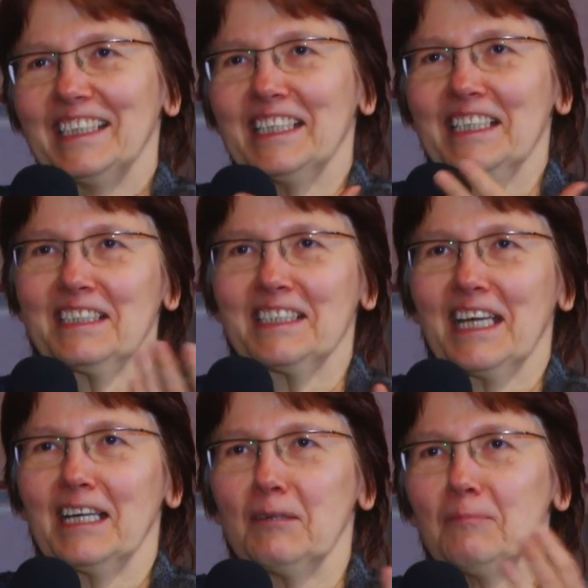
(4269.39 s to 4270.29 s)
this
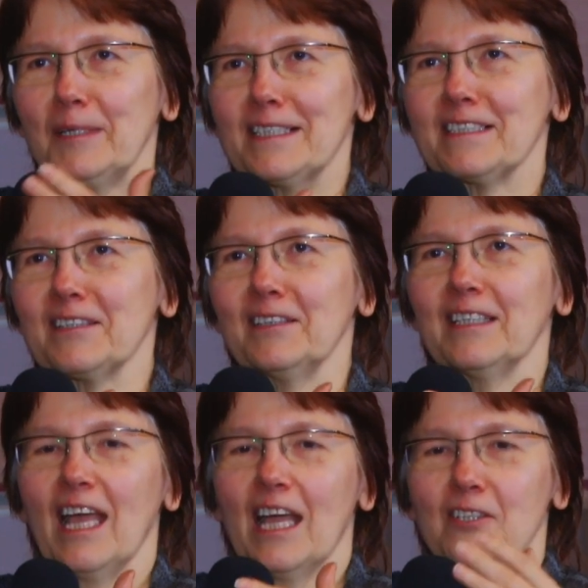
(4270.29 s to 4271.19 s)

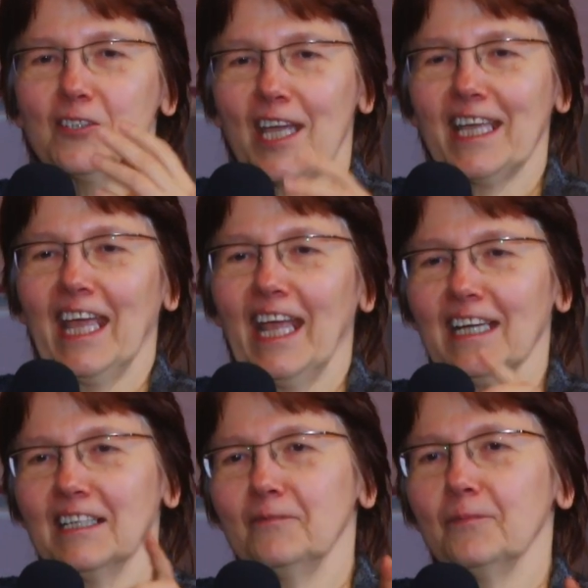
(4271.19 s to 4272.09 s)
person checking,